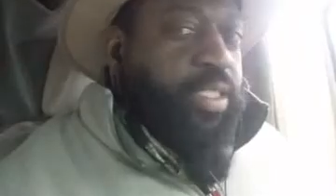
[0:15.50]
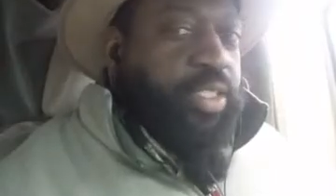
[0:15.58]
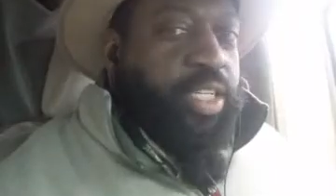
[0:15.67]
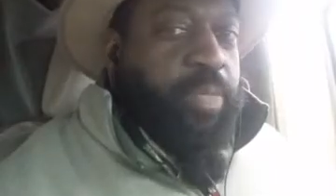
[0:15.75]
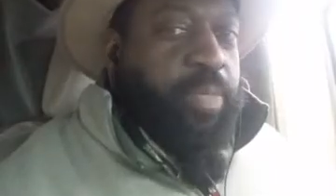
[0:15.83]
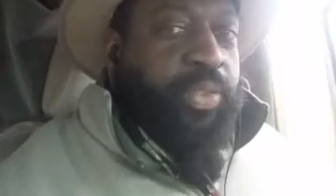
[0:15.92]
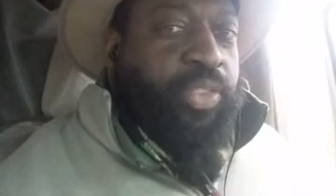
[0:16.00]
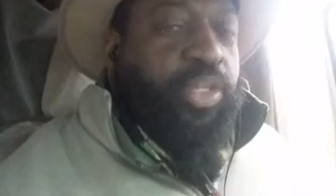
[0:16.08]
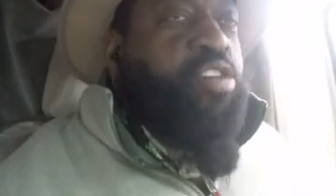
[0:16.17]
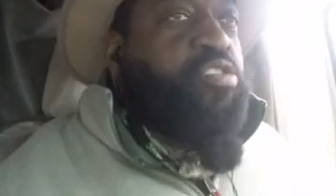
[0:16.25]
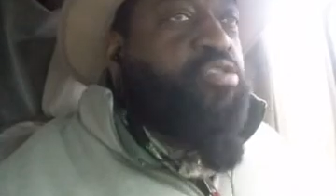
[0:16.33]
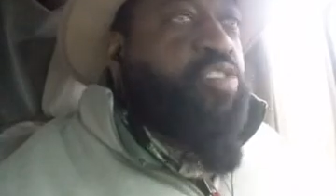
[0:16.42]

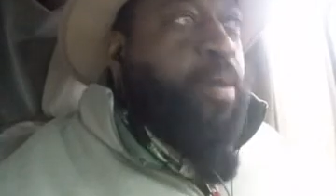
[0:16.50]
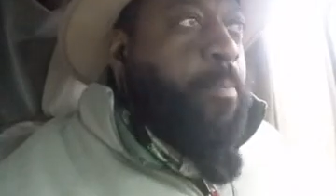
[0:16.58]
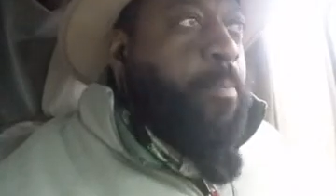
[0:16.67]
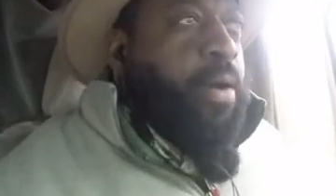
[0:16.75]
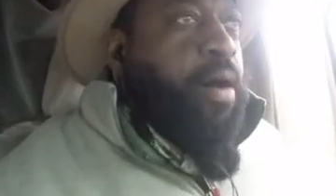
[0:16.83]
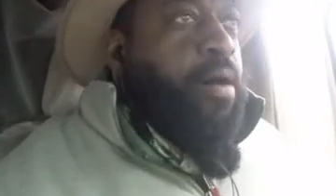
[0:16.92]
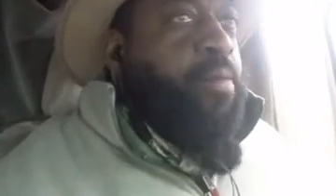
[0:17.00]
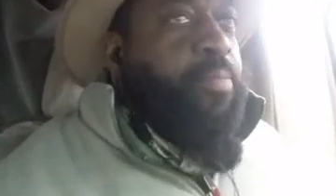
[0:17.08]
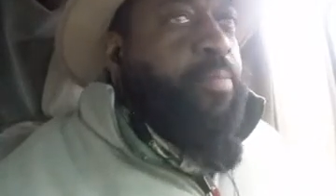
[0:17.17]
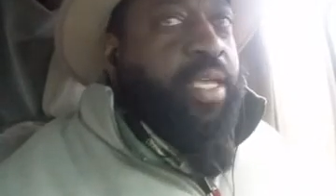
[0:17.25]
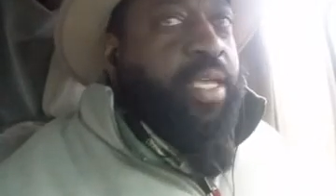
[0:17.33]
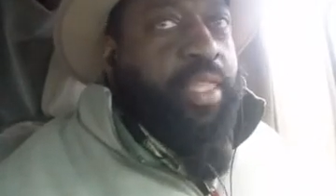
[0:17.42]
temperatures are
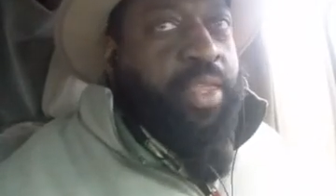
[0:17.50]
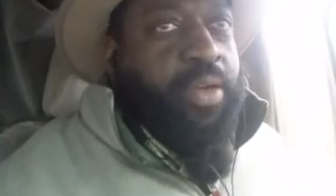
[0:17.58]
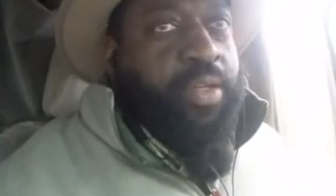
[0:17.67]
balmy, 30